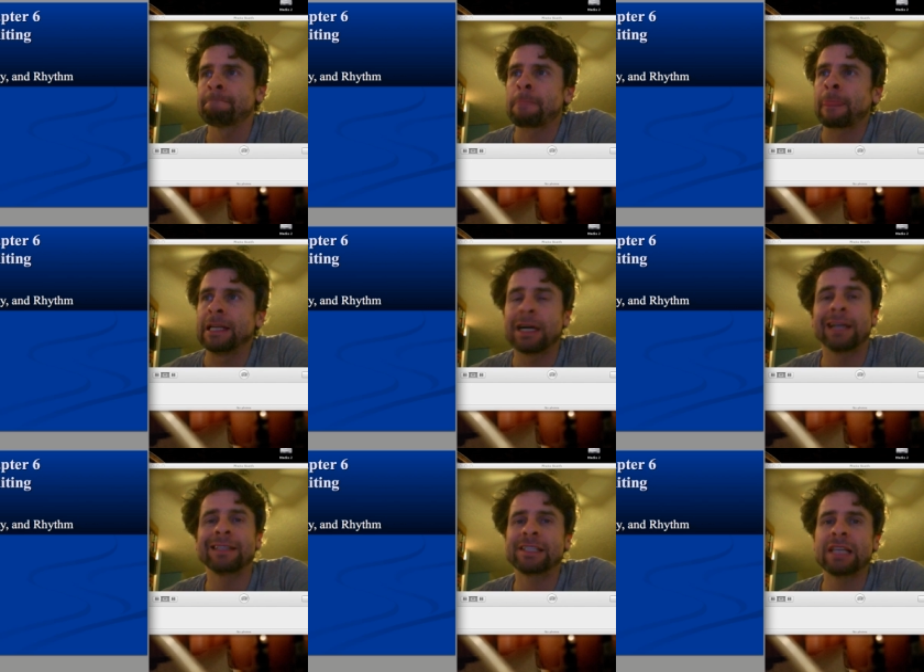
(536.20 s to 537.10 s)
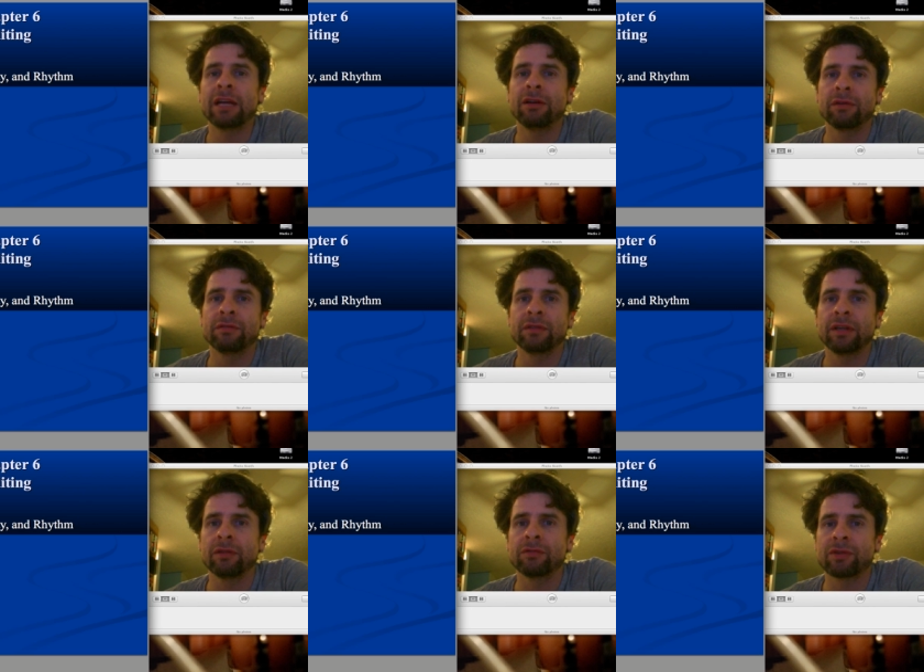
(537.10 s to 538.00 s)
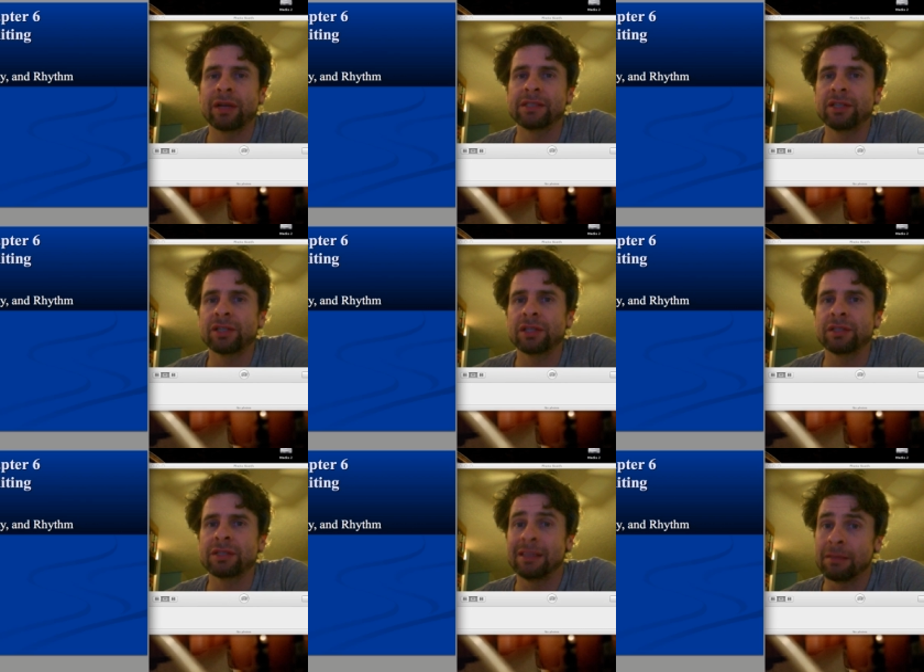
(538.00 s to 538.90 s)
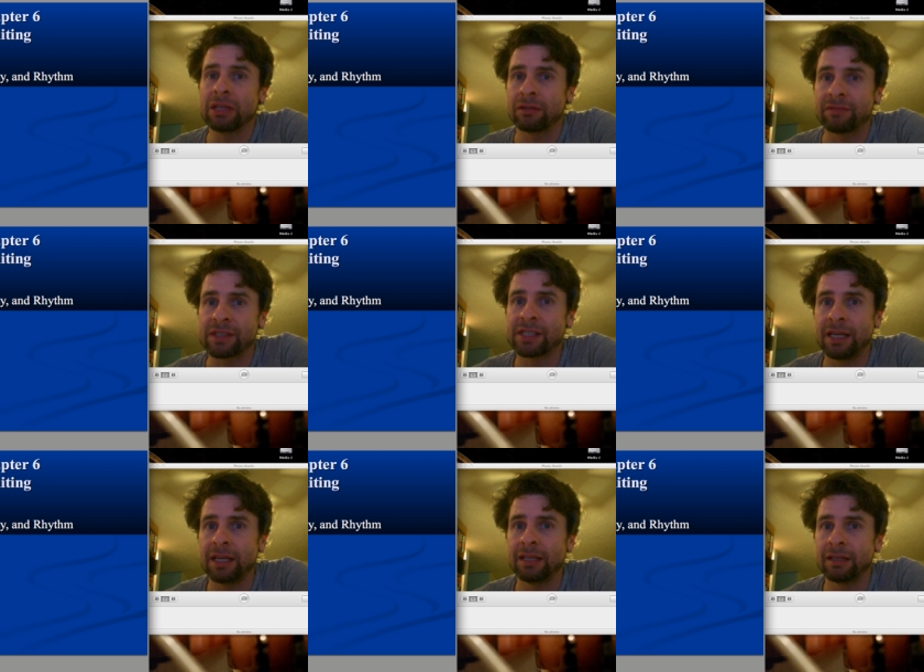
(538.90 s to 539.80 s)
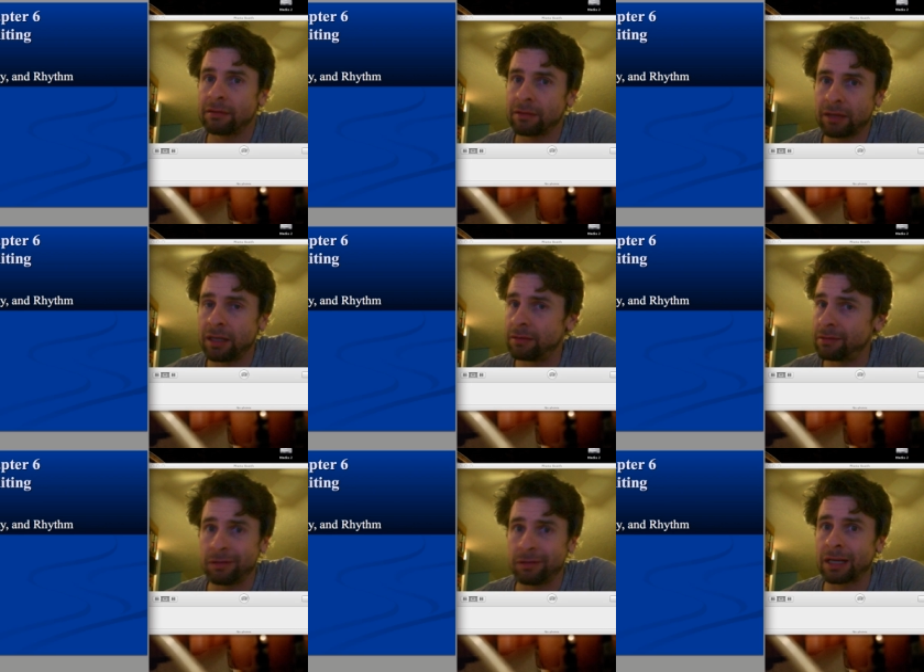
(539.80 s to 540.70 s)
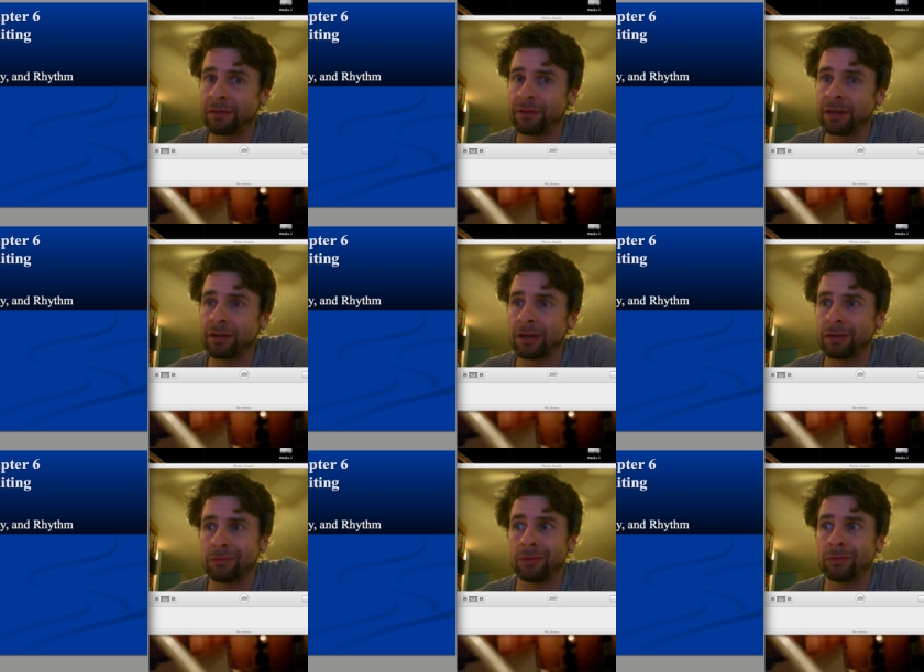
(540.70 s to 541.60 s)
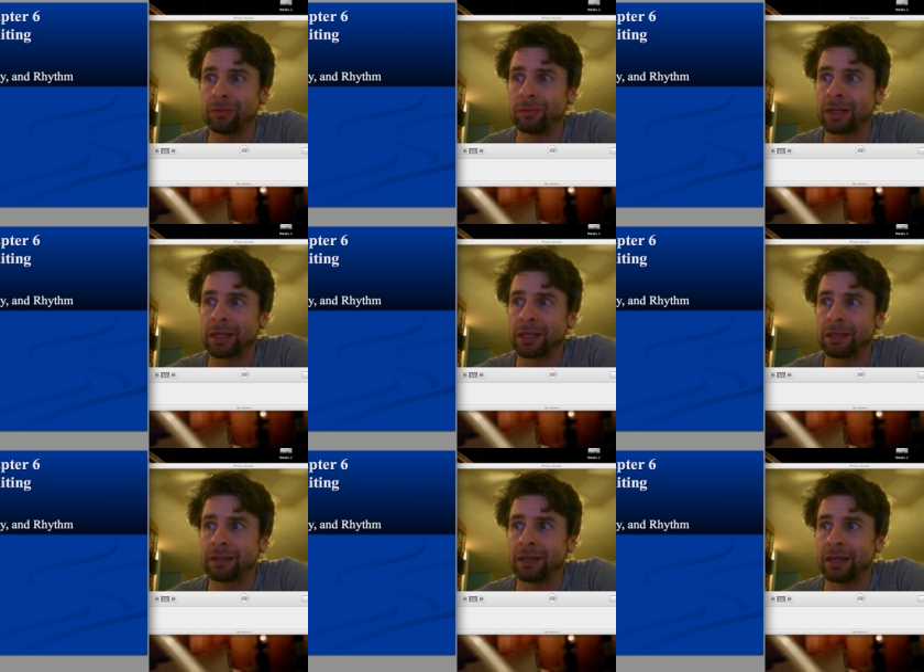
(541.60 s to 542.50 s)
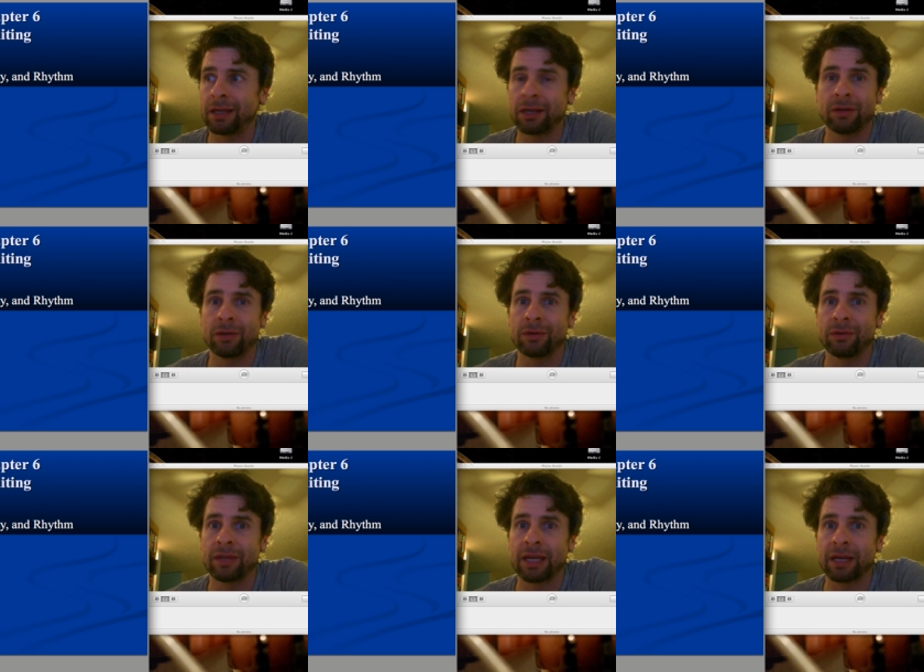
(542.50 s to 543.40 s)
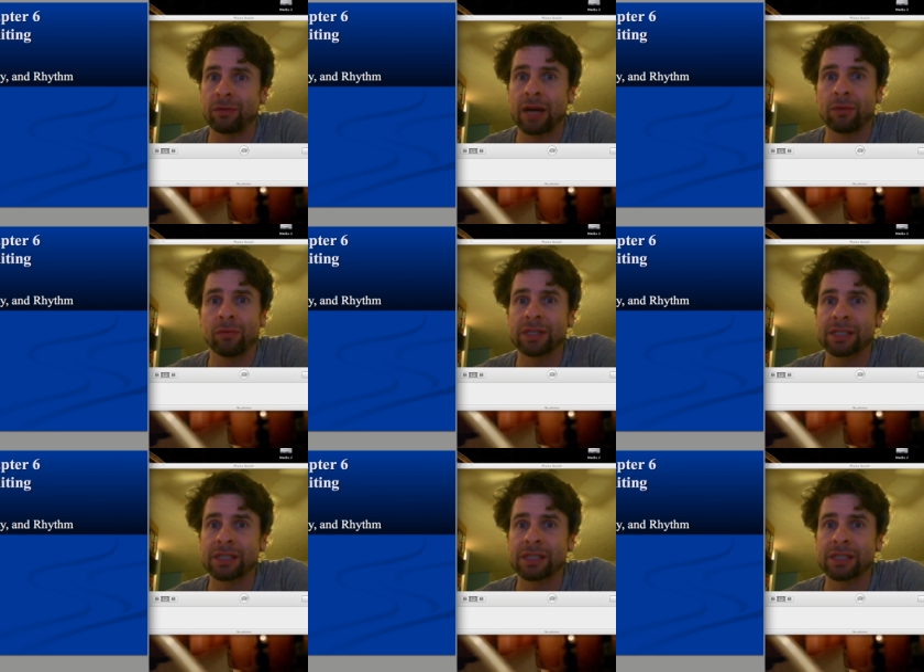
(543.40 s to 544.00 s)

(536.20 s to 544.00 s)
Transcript: non-standard, transitions in the middle of a scene, and you've got to figure out, well, why did the editor do that? Or what is that,